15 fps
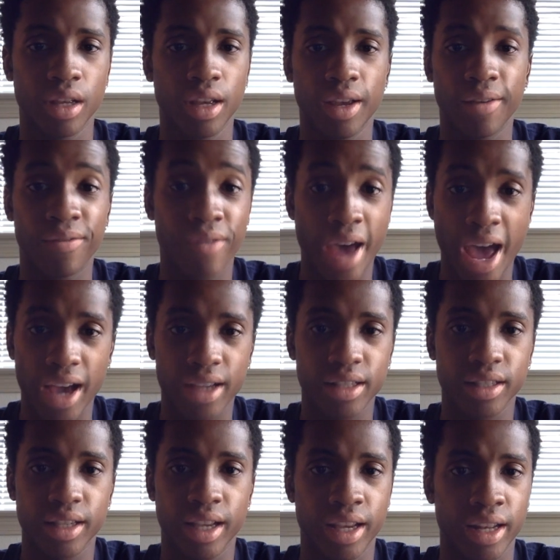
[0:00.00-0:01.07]

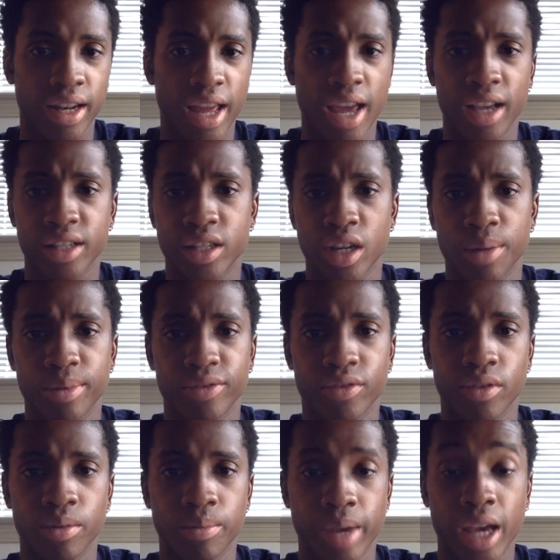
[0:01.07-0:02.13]
facts, and excerpts
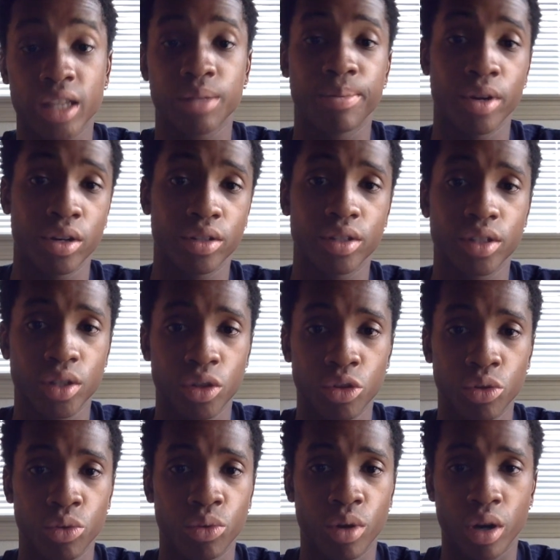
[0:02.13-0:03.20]
from experts
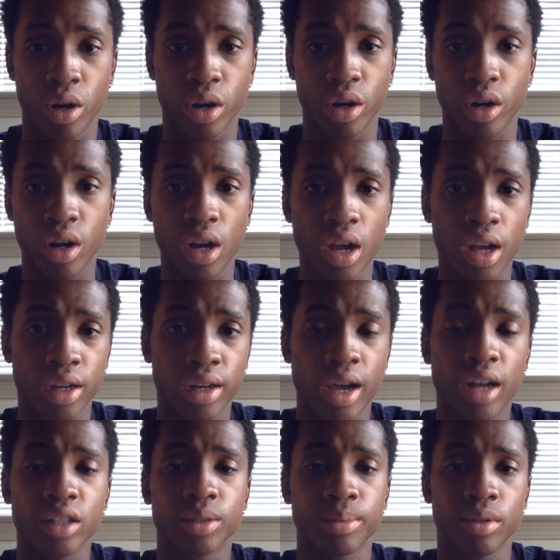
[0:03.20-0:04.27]
who are
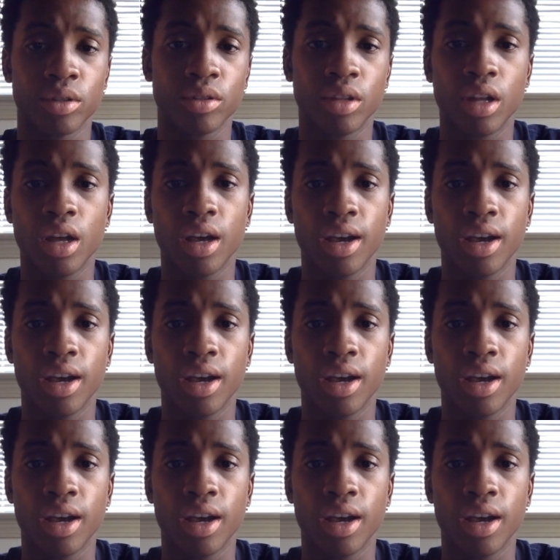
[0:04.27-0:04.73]
knowledgeable